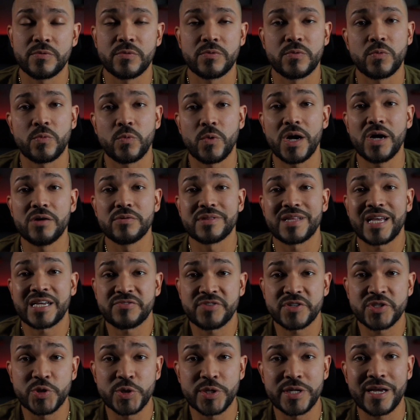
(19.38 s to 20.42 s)
Well, thanks for
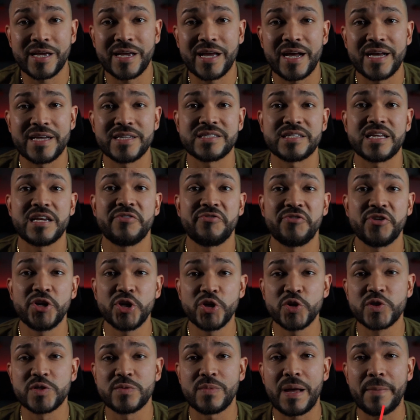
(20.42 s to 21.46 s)
tuning in, guys. If you're new
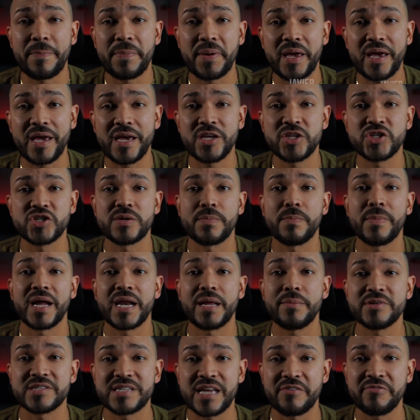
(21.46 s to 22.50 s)
to my page, my name
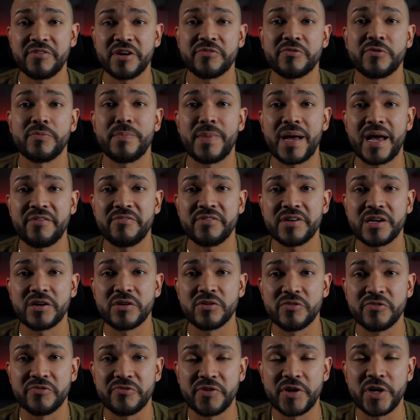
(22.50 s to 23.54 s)
is Javier from Mavic Hero
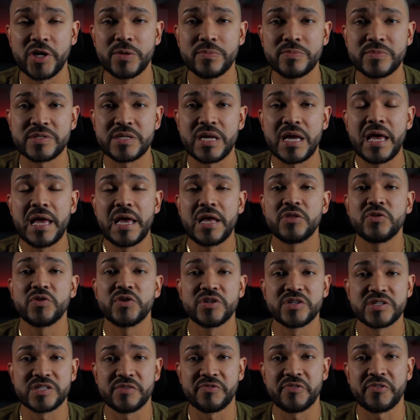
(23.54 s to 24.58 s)
Films. Do
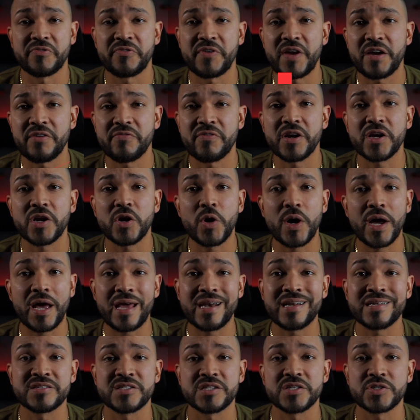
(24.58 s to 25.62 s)
yourself a favor and go ahead
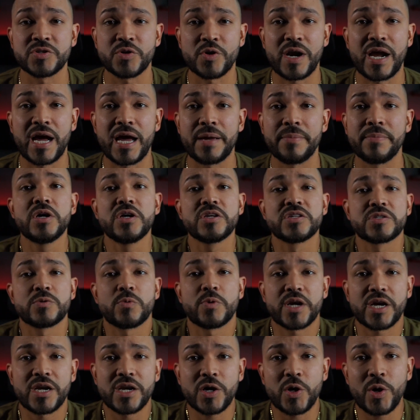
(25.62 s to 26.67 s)
and subscribe. So we're
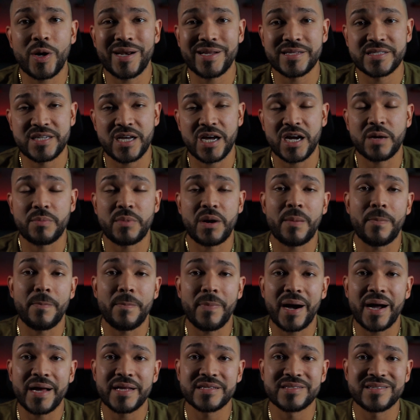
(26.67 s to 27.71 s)
gonna go ahead and talk about
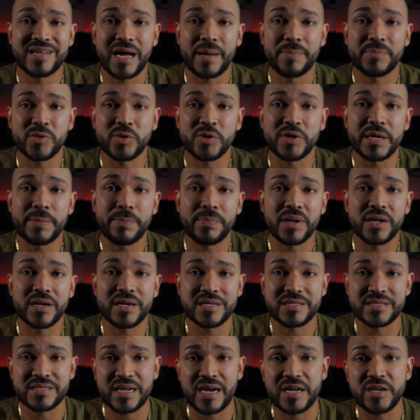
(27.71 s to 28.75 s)
my top 3 plugins
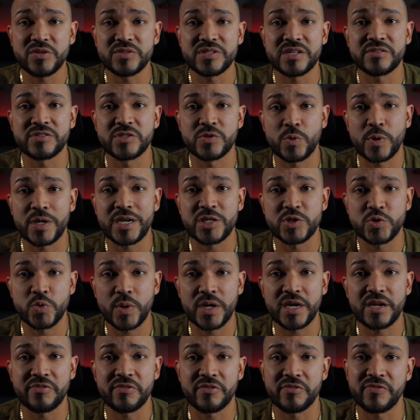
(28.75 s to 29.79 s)
that I use in
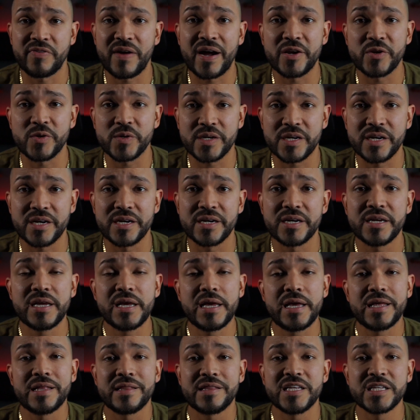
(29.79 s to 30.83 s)
2020 for Final Cut.
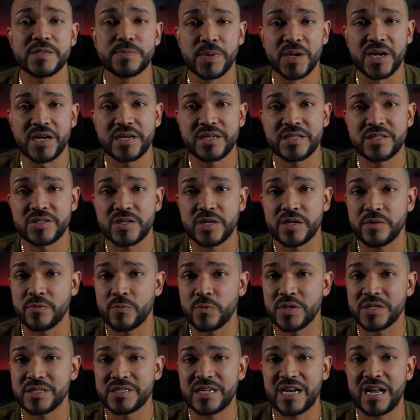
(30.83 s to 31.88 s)
These plugins are the
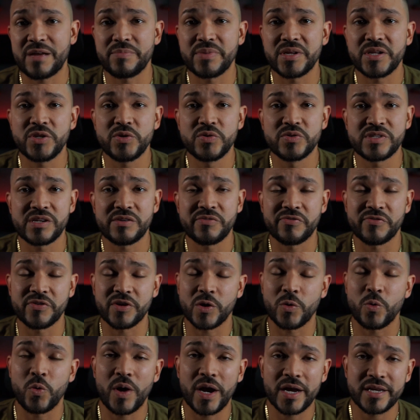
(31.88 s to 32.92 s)
ones that I've been using for
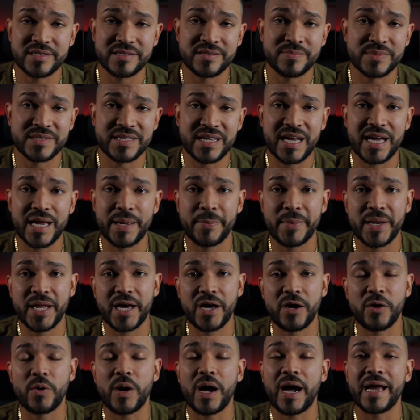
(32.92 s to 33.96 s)
quite some time
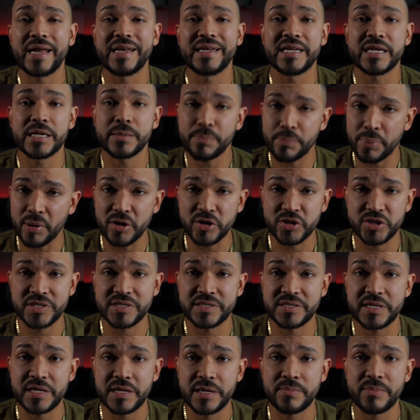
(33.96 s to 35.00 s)
now. I did purchase
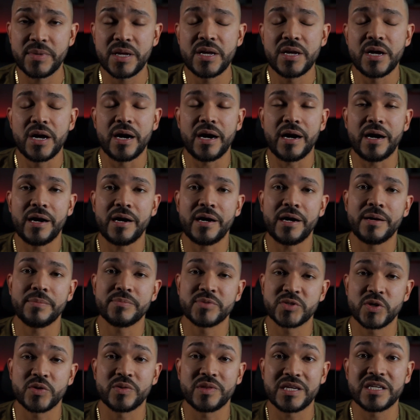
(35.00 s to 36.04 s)
them,
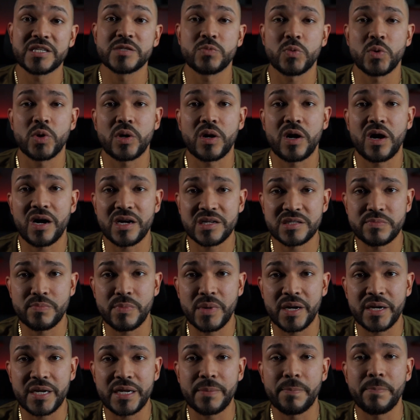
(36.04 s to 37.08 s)
so these will cost
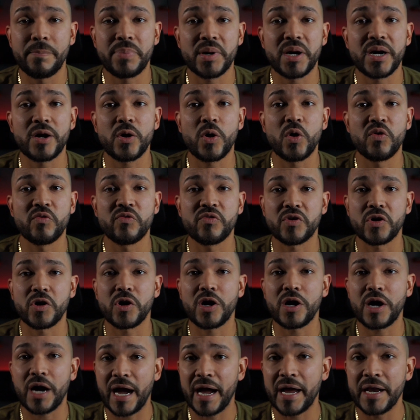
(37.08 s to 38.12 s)
money, but
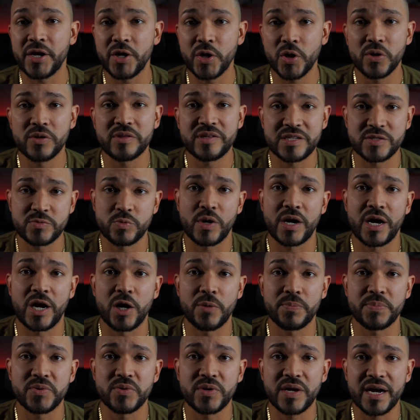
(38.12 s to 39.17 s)
overall, I know these will
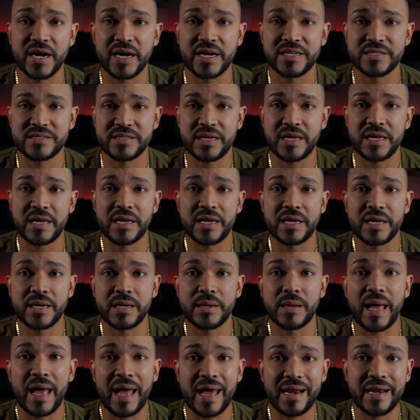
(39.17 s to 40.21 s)
help you guys in
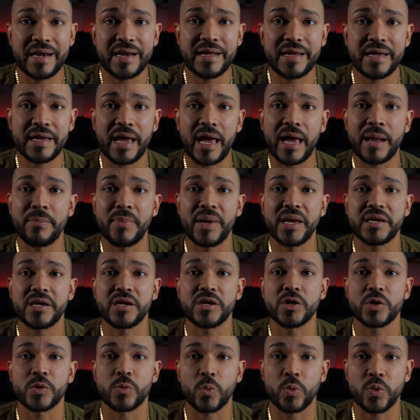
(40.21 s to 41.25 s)
editing and making
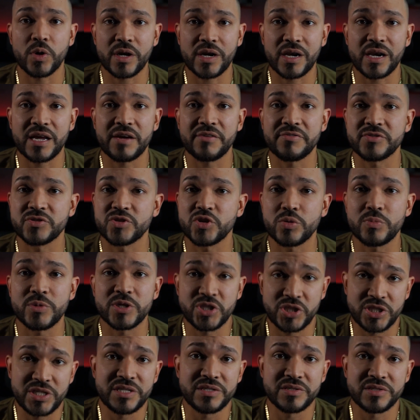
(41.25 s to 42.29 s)
your work life so much
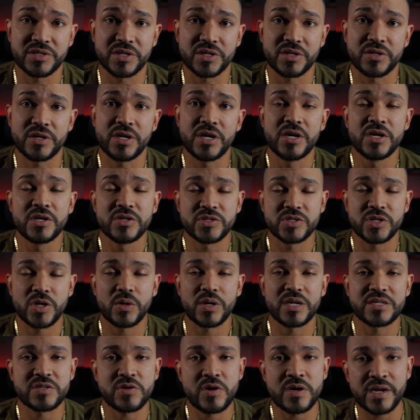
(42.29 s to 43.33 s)
easier. So
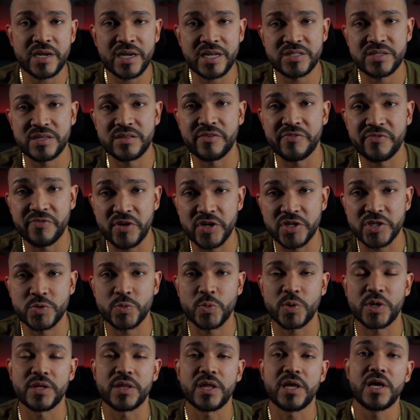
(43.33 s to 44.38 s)
let's go ahead and get to the first
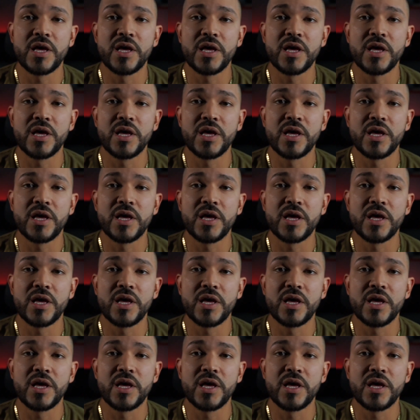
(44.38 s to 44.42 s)
one.